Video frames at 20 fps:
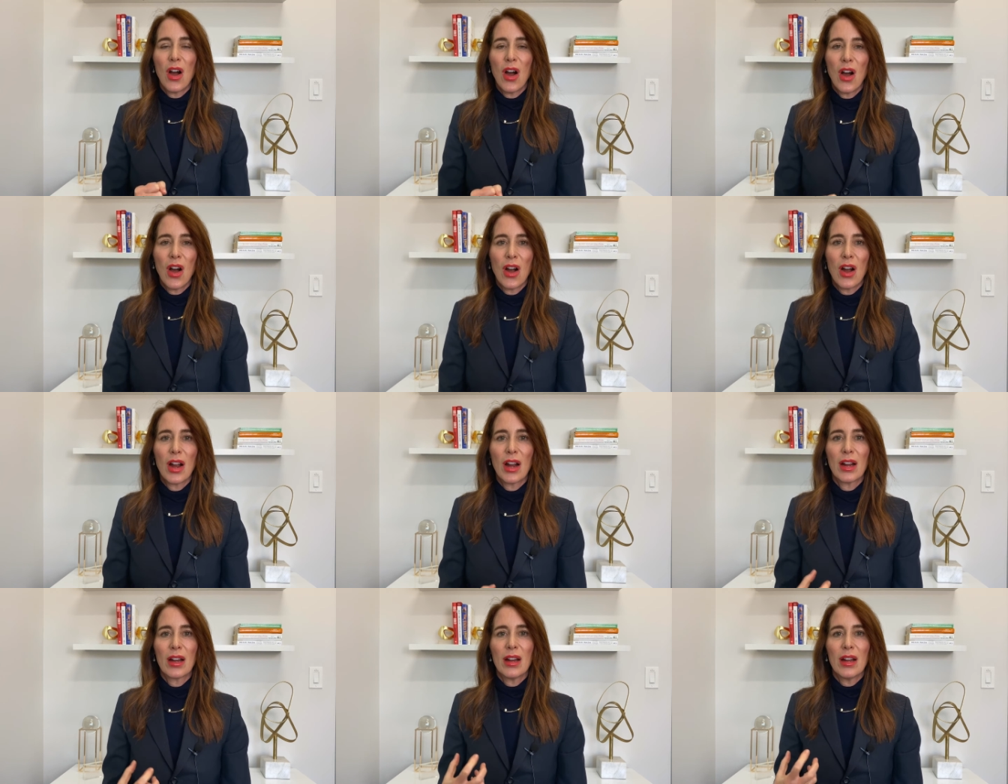
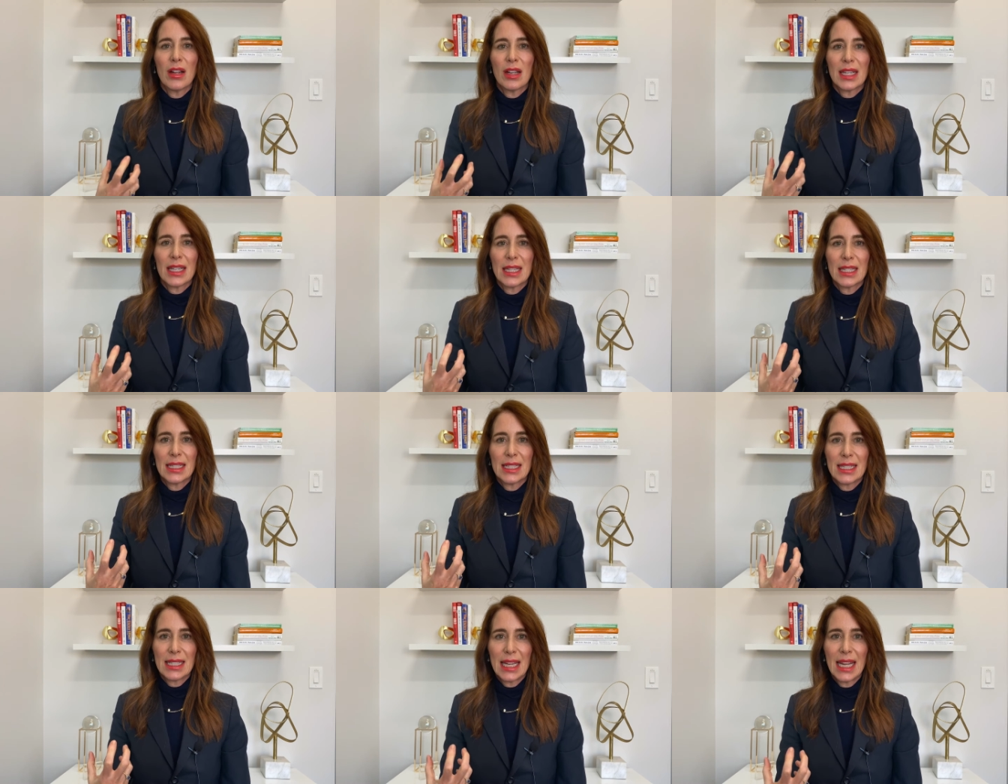are
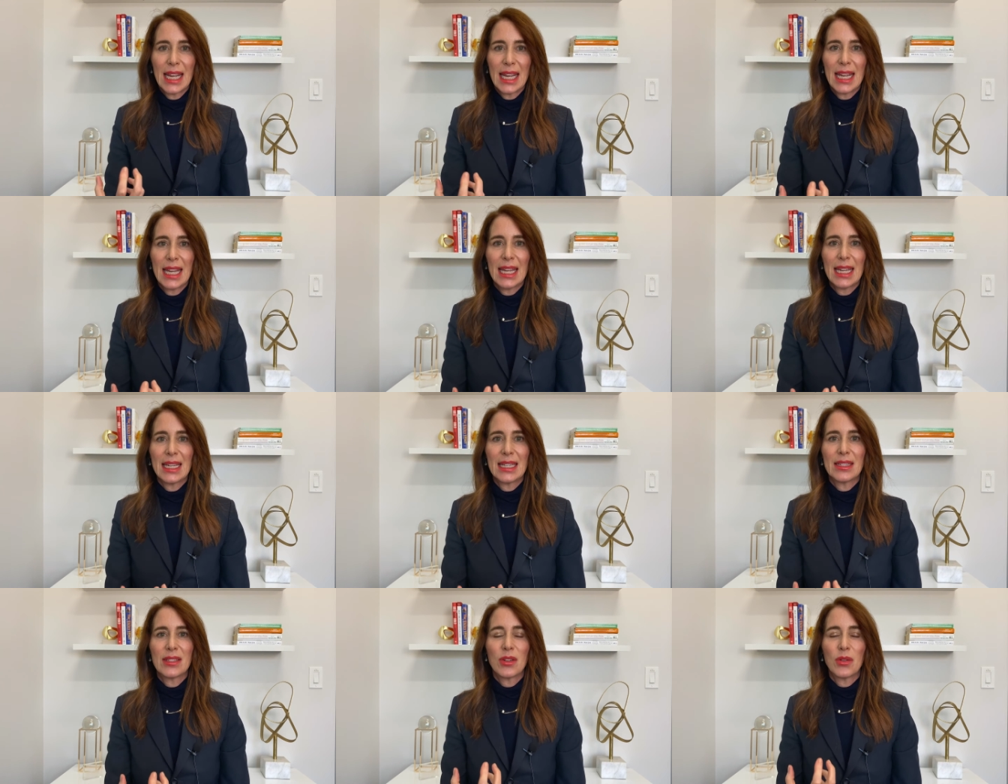
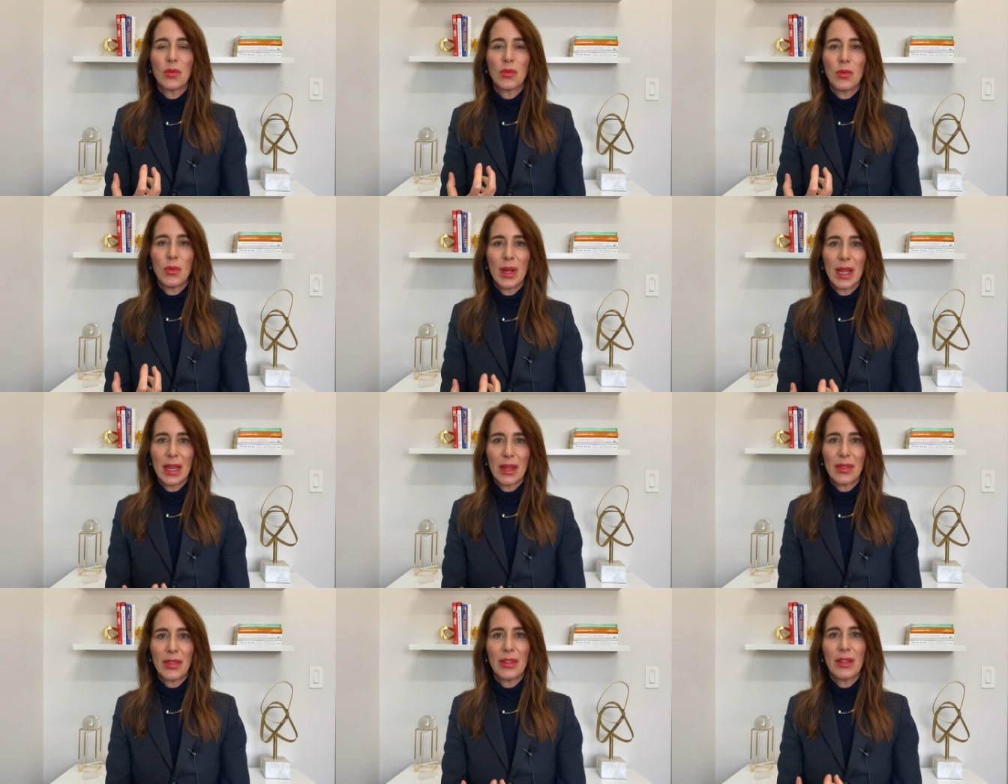contained
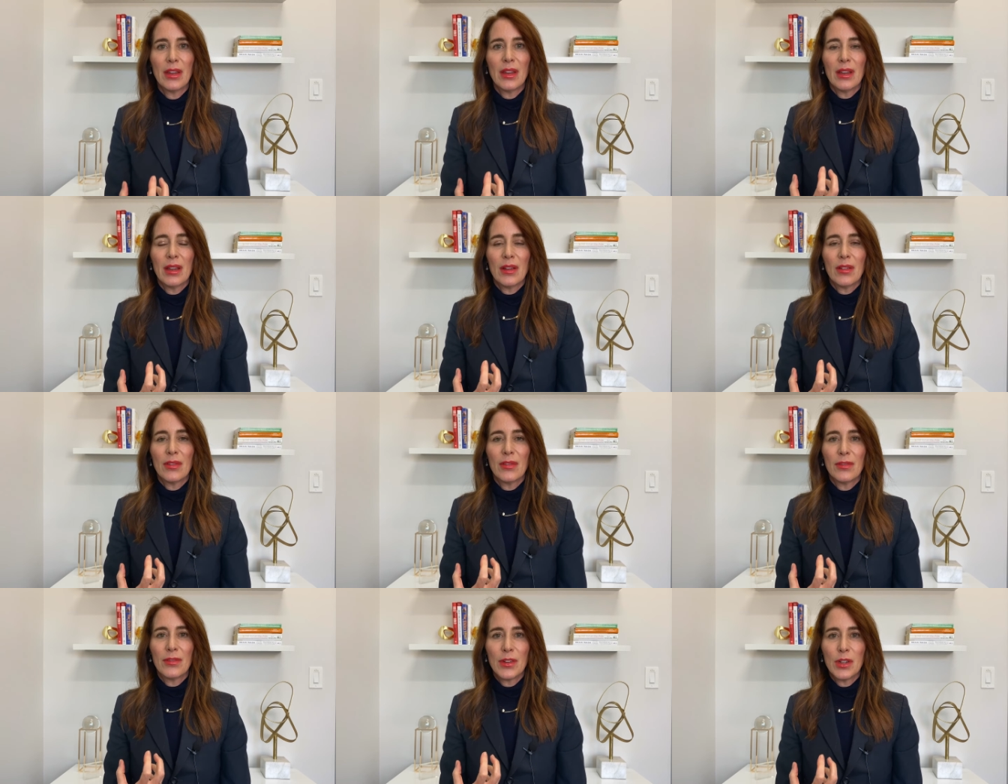with
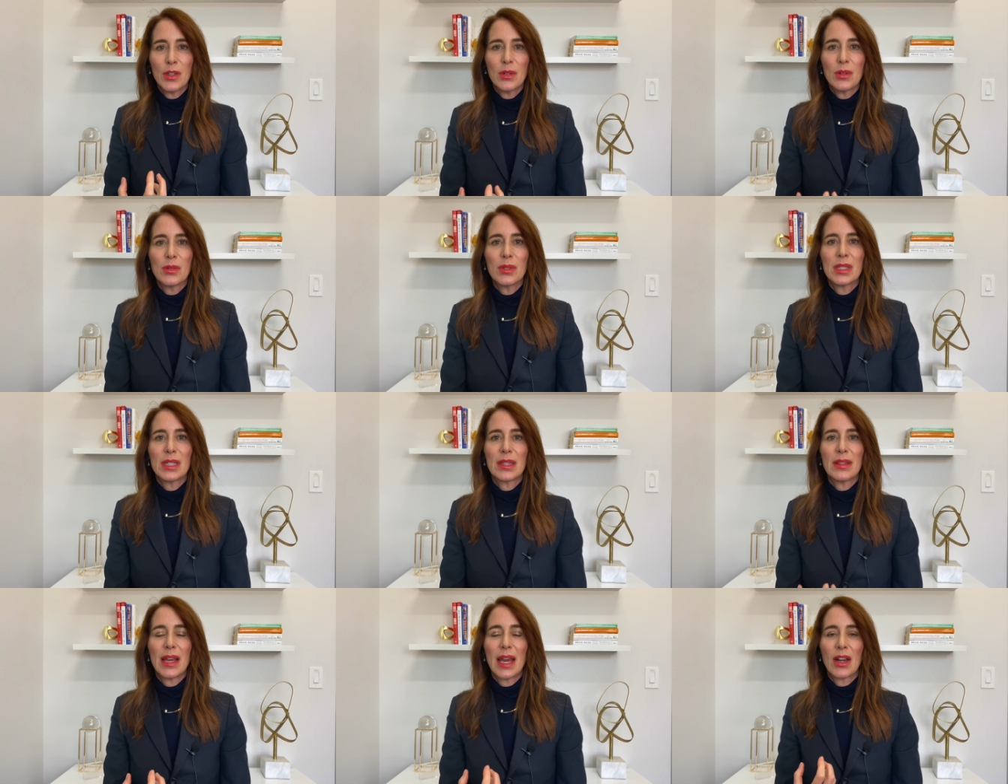
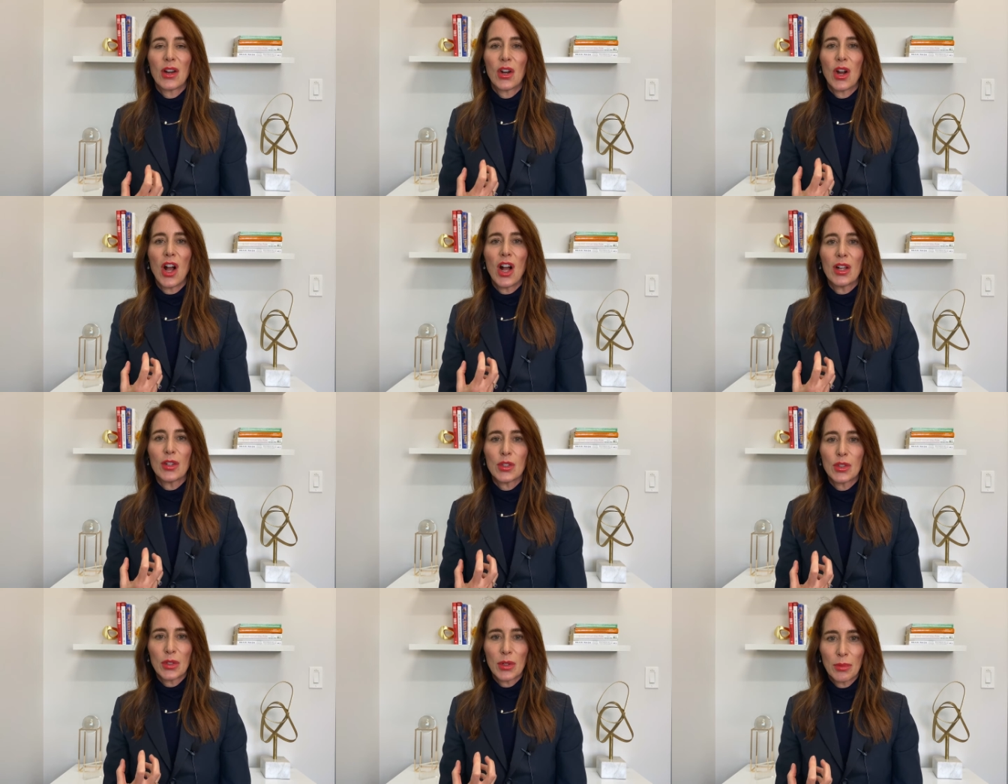foods that are
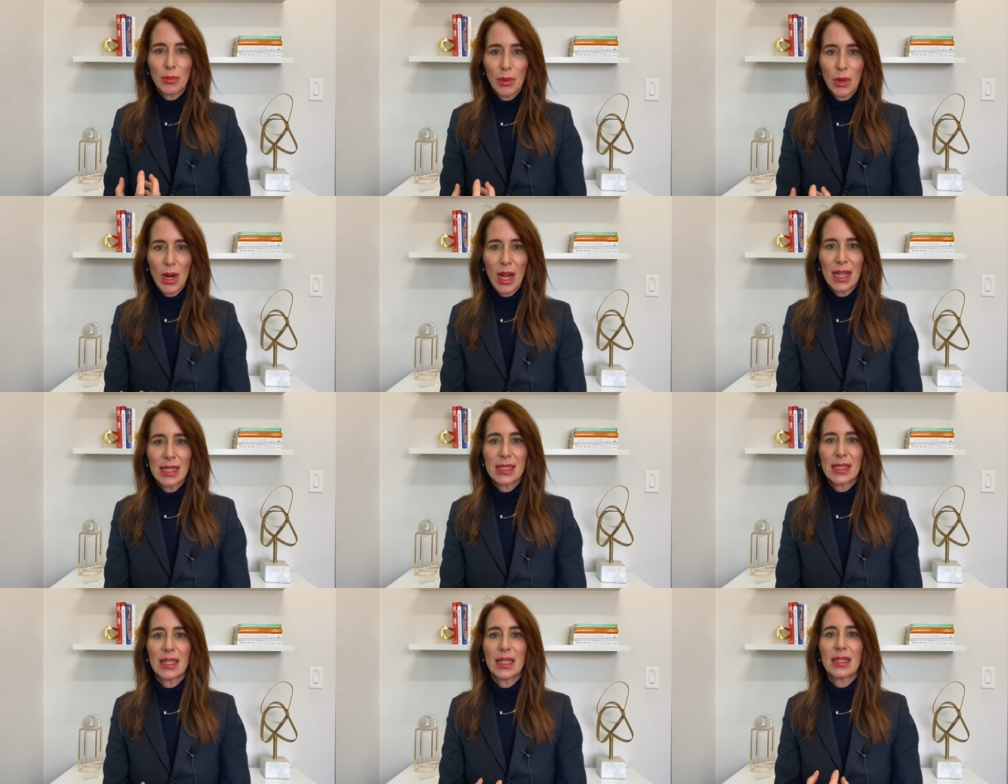
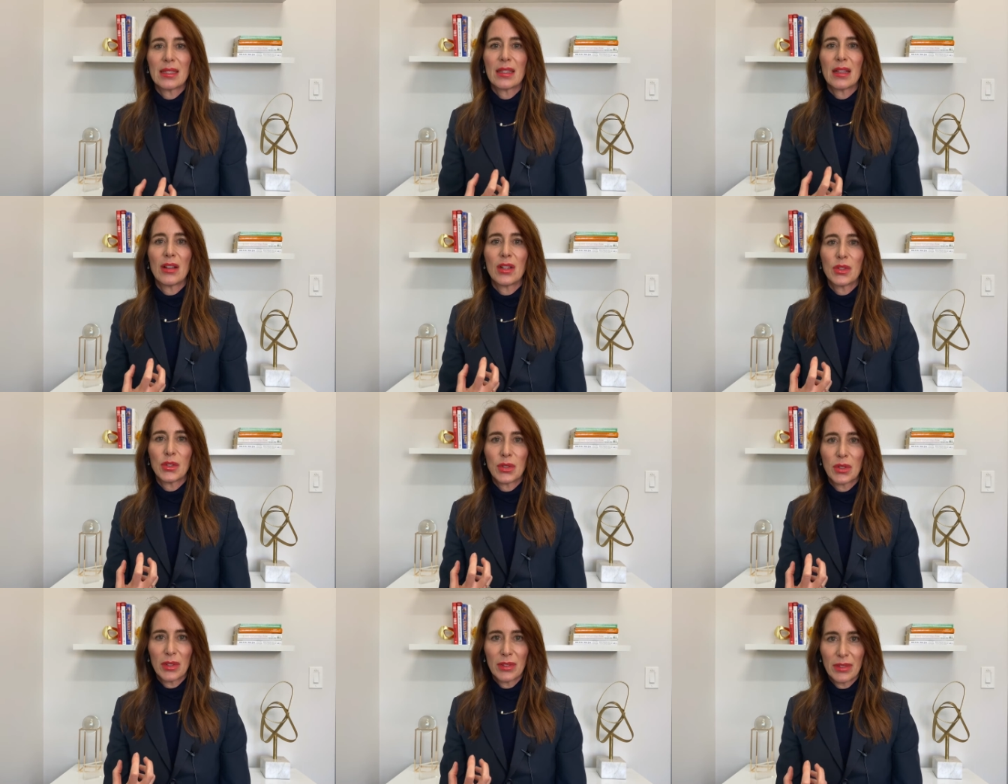ultra-processed,
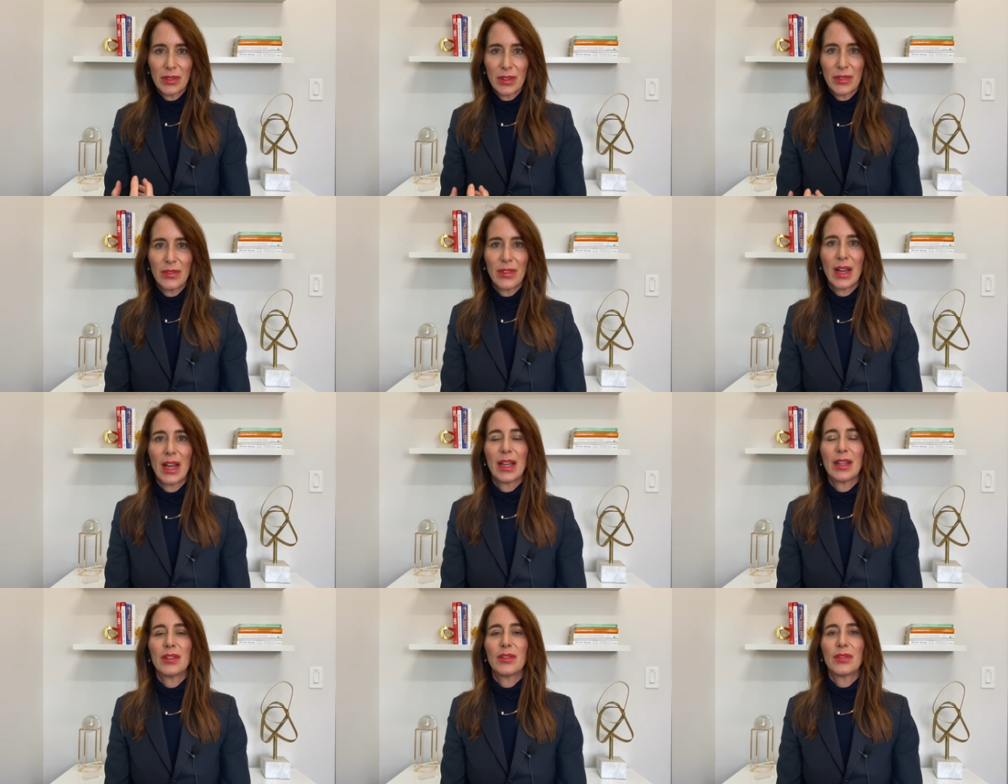
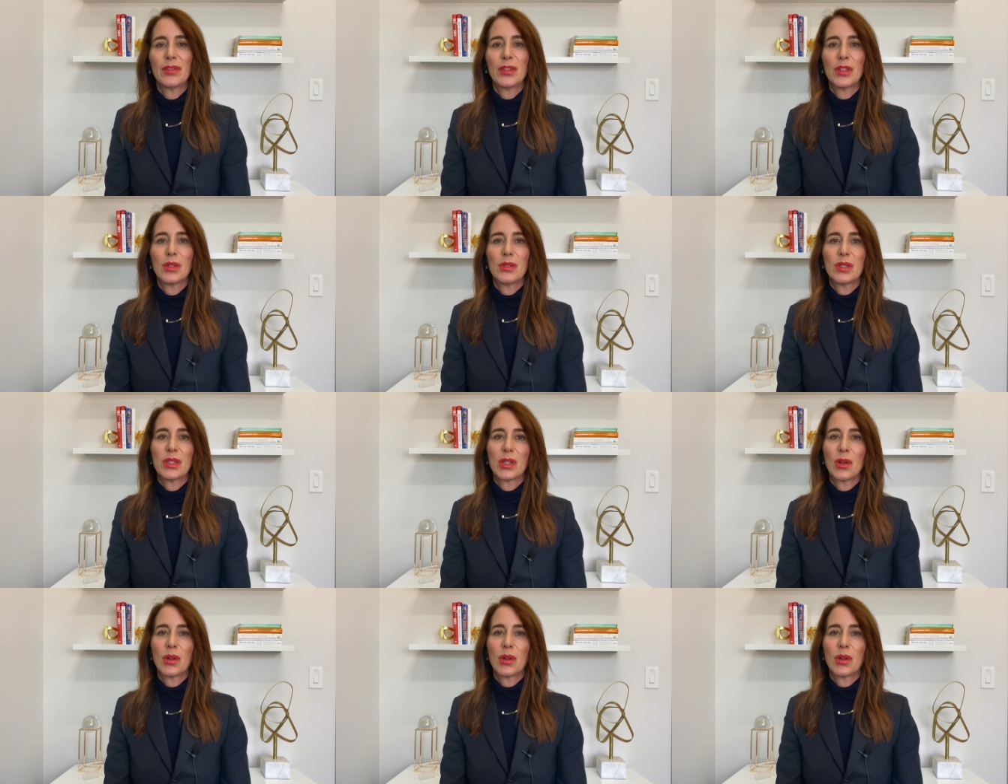ultra-refined foods.